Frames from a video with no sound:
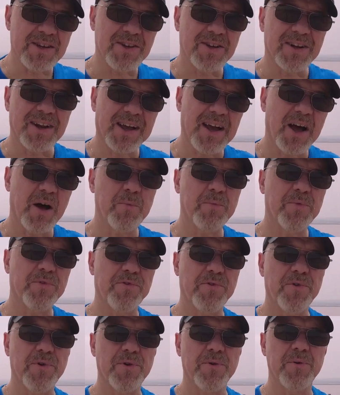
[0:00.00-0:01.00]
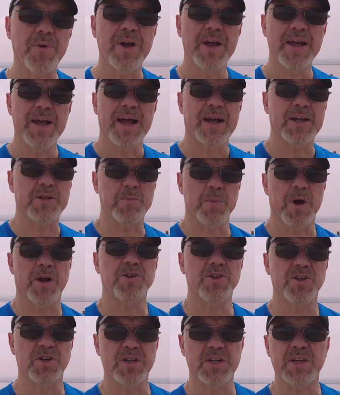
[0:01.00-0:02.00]
is going to come through as
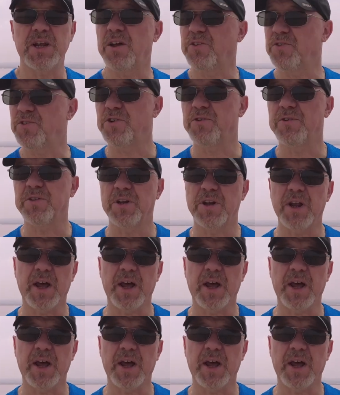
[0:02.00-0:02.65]
much as it does during the